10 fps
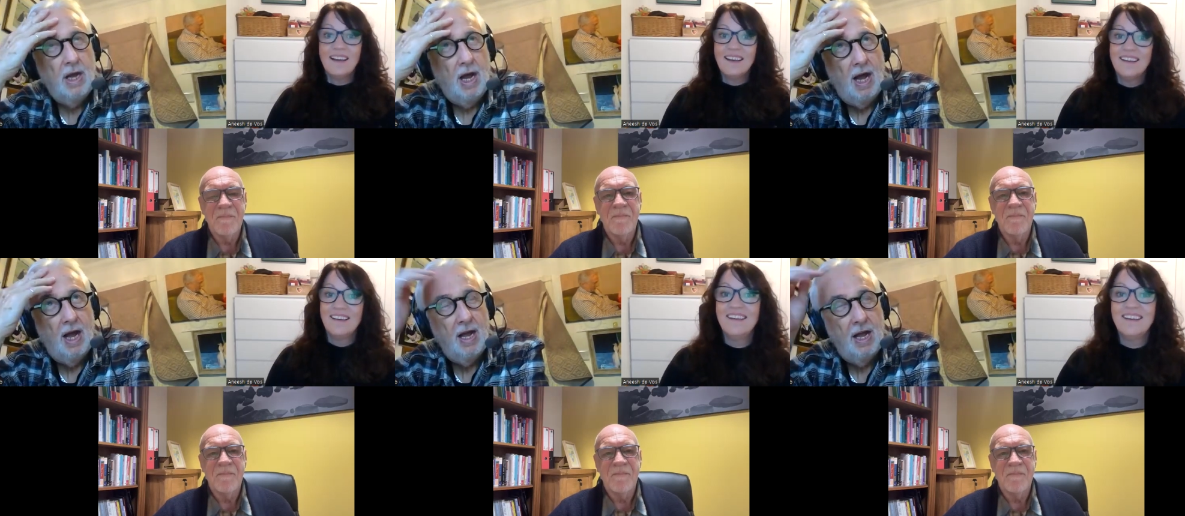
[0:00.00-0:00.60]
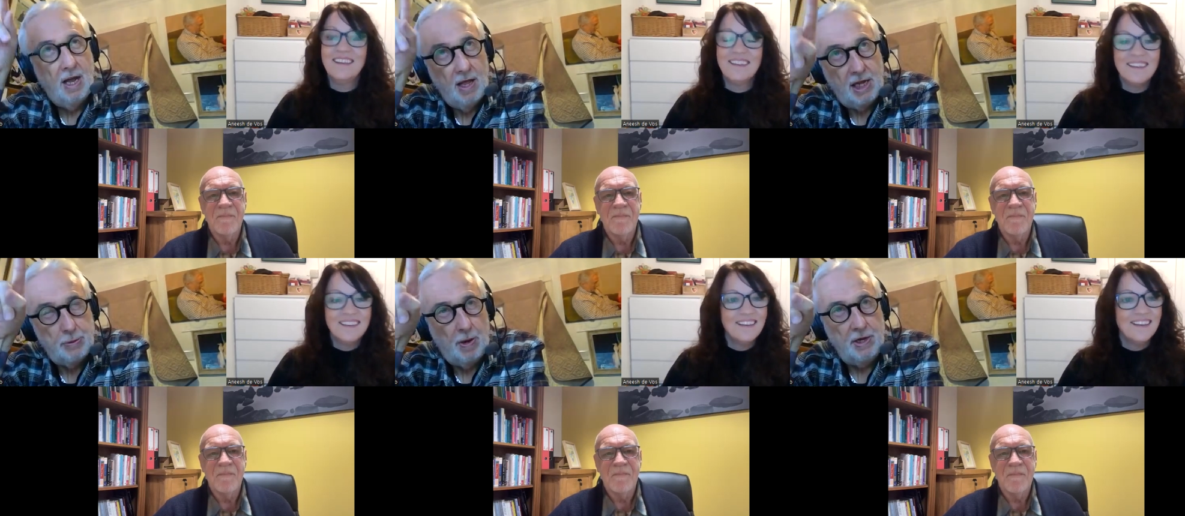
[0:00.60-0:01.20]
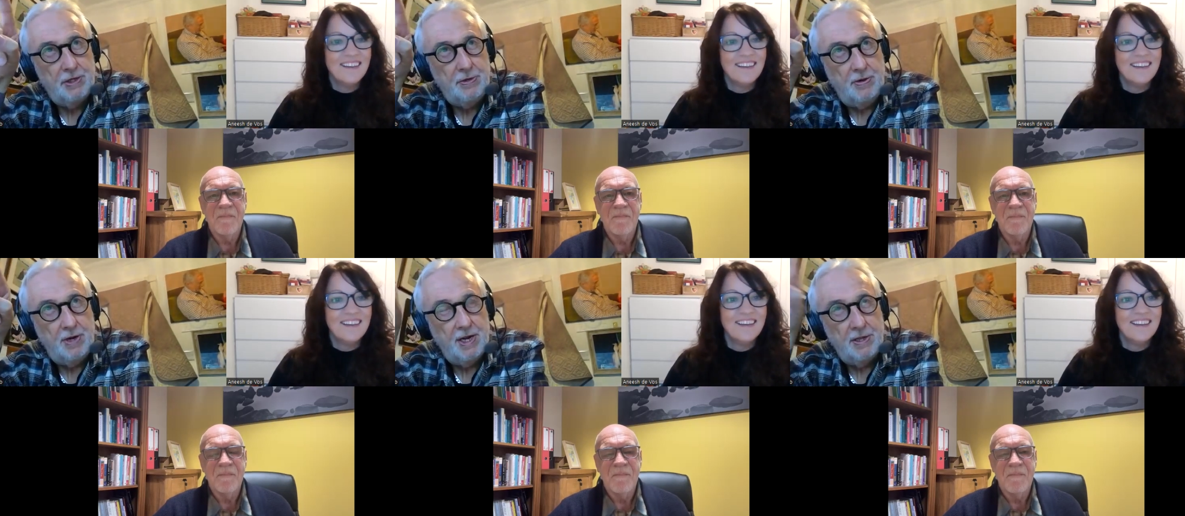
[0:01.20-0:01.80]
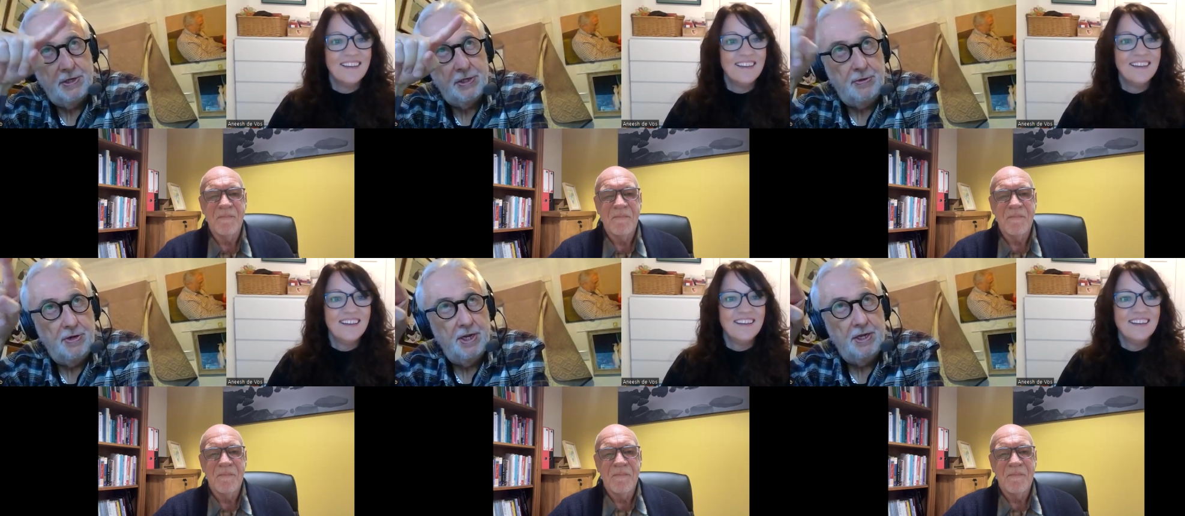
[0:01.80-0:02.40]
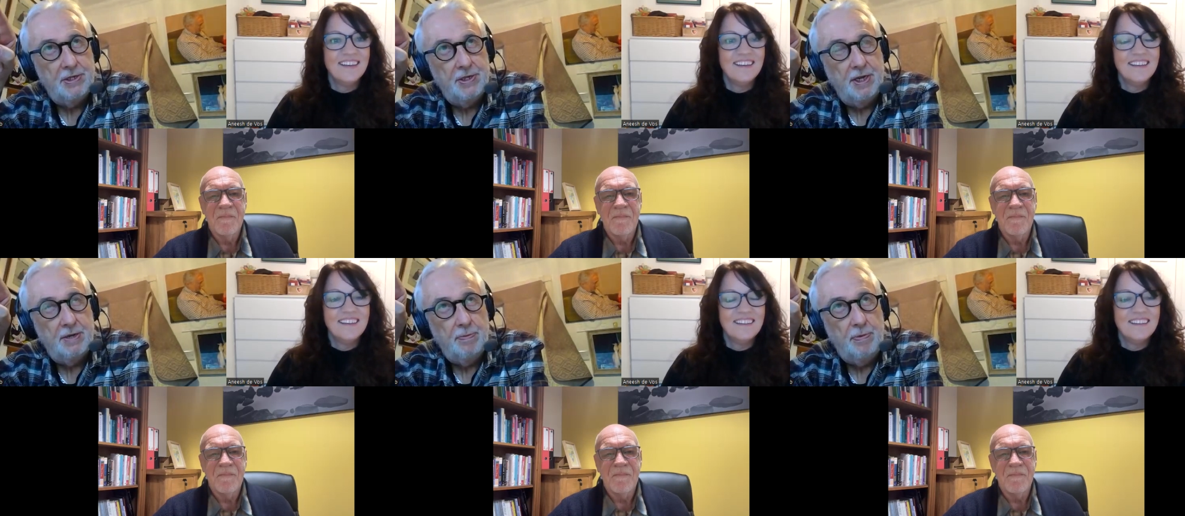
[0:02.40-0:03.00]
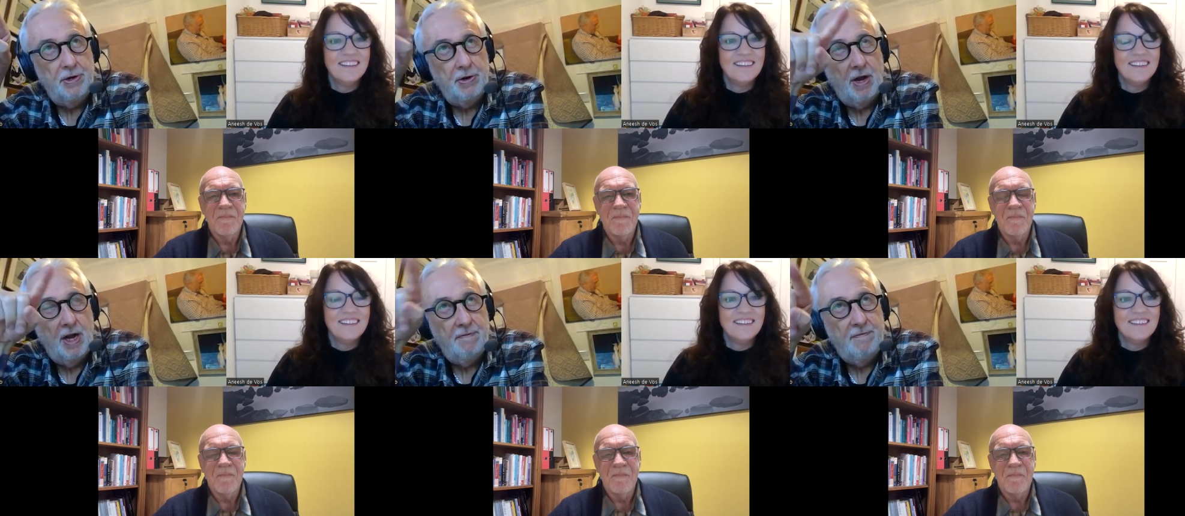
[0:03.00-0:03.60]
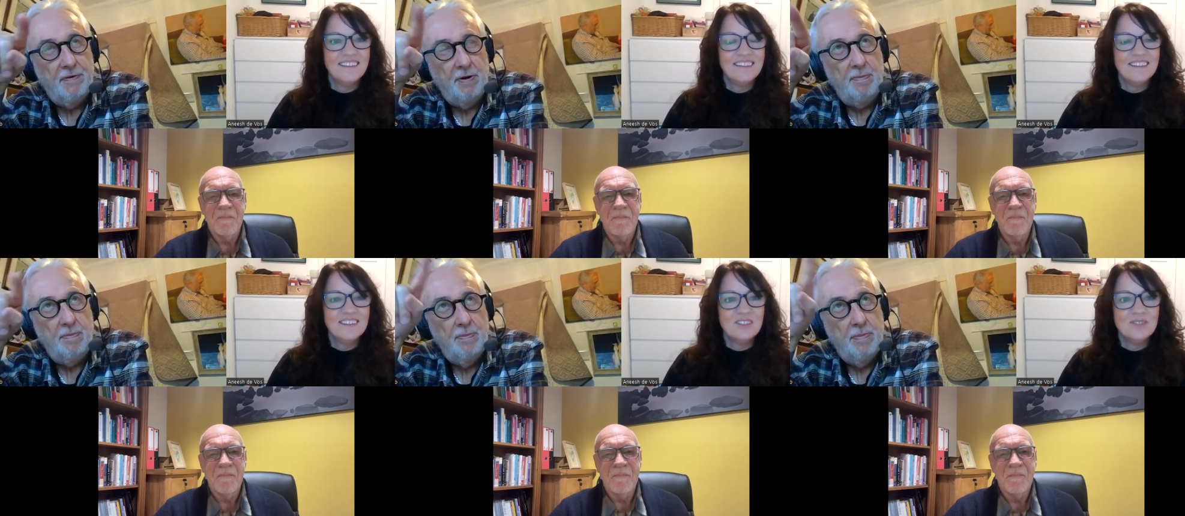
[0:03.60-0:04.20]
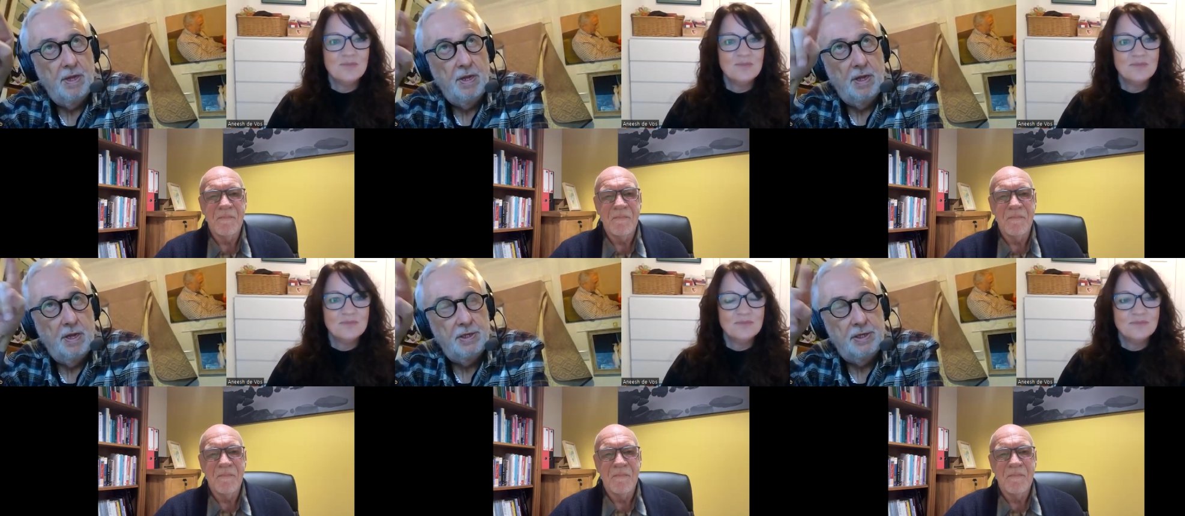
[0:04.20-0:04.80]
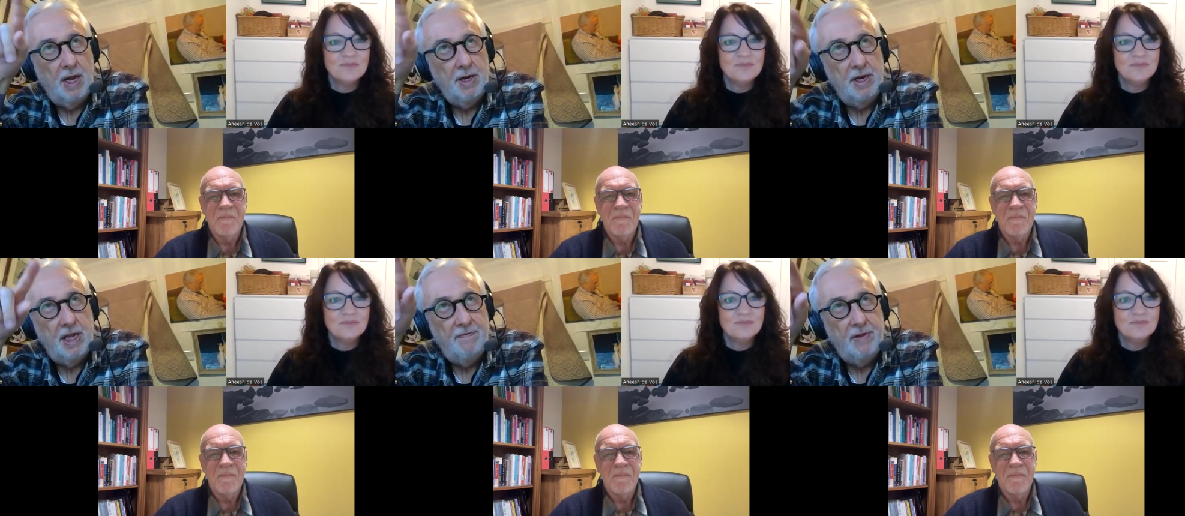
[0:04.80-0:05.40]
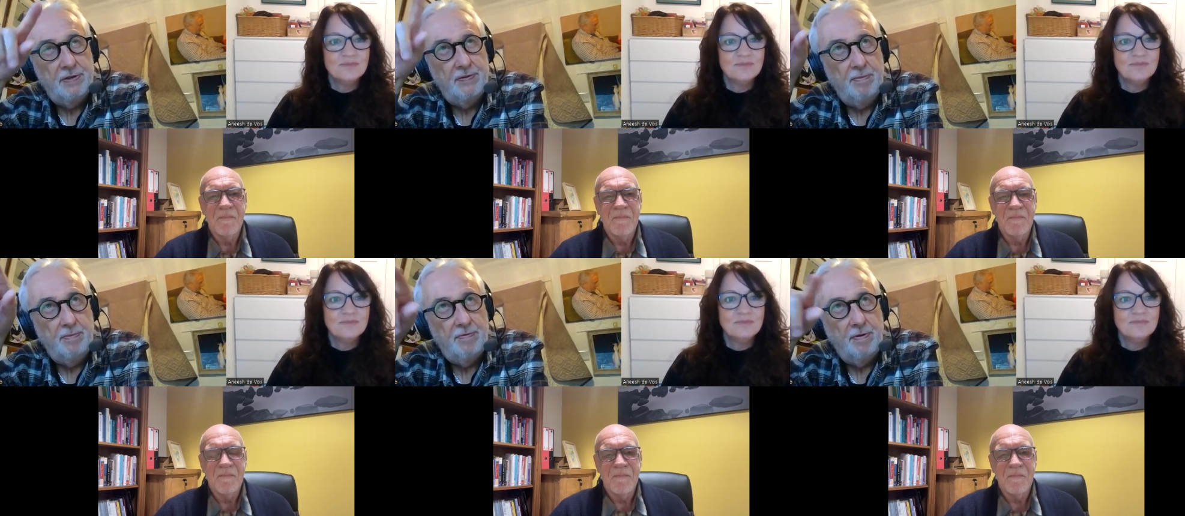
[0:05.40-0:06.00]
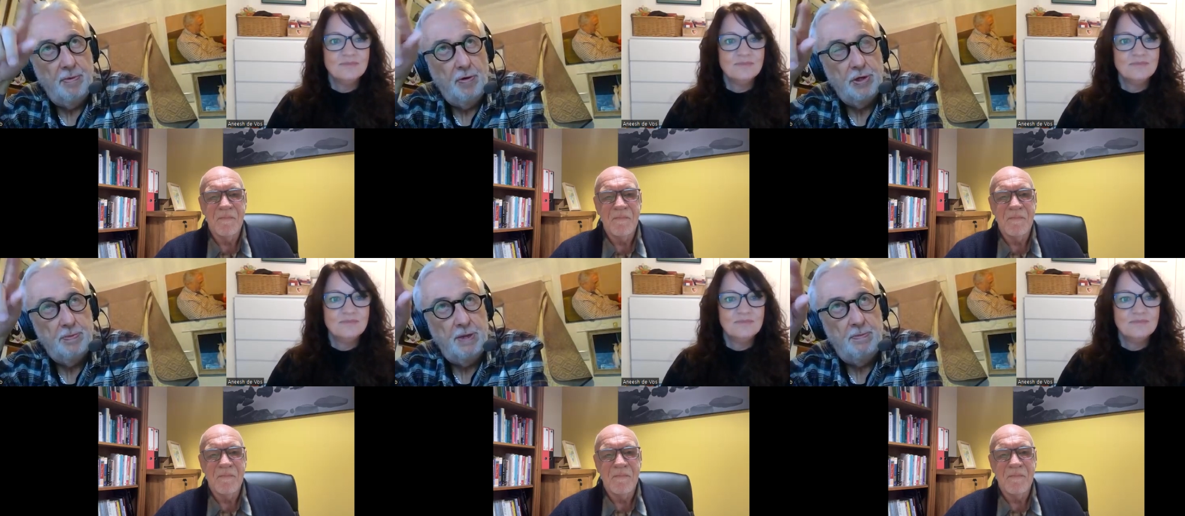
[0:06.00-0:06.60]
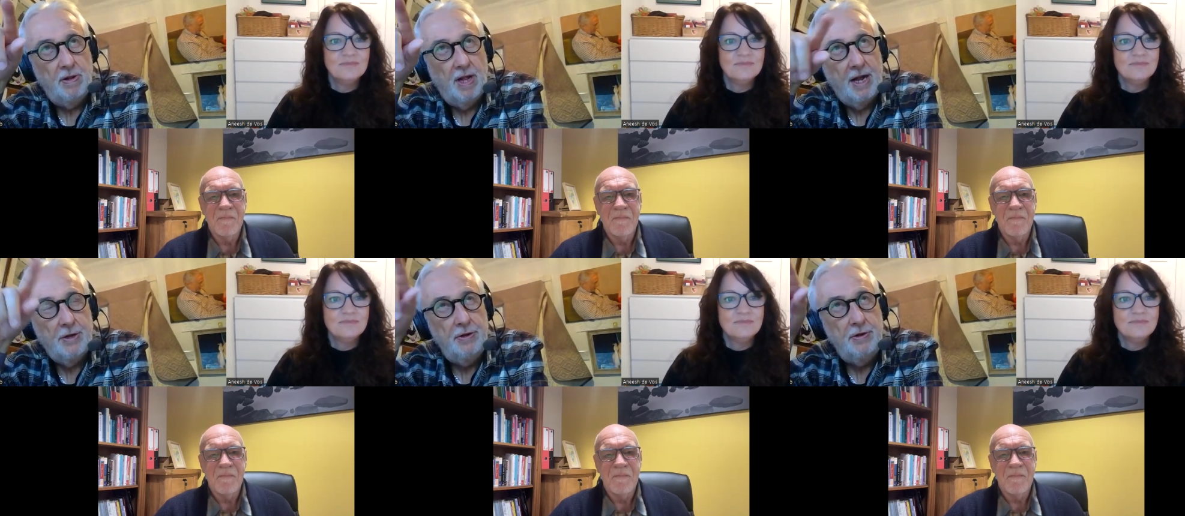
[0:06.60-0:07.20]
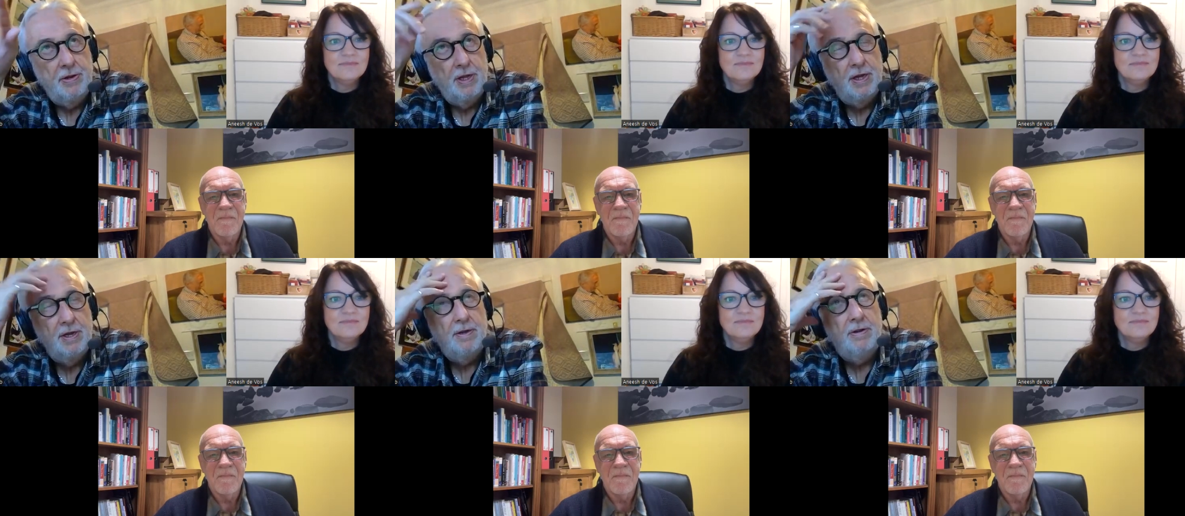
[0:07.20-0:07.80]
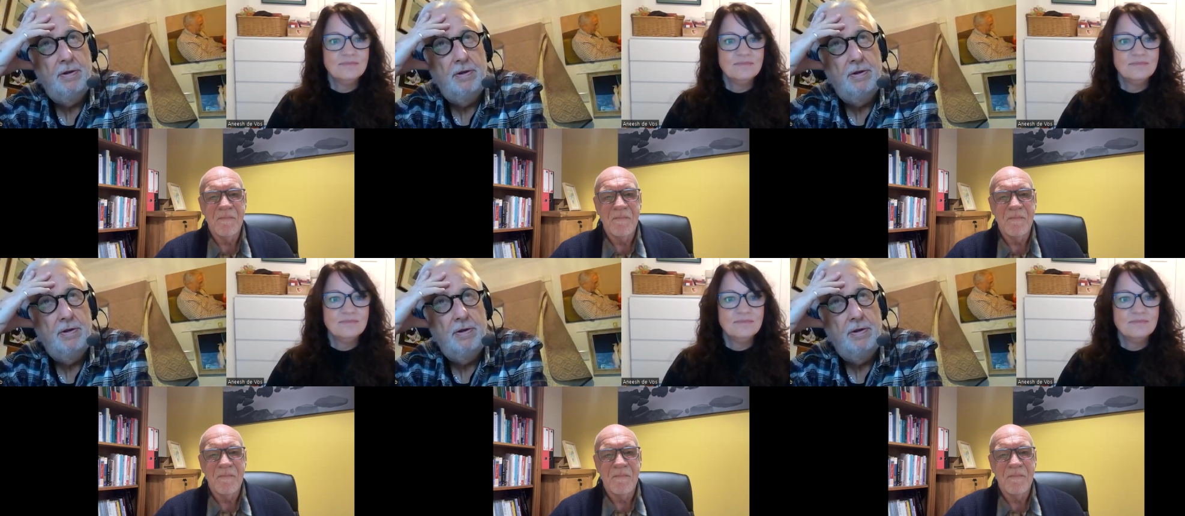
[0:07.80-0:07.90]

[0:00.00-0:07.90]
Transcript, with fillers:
Speaker 1: uh, that's one story. Another story is that we're derived from Scandinavians, from from Norse people, Hakun the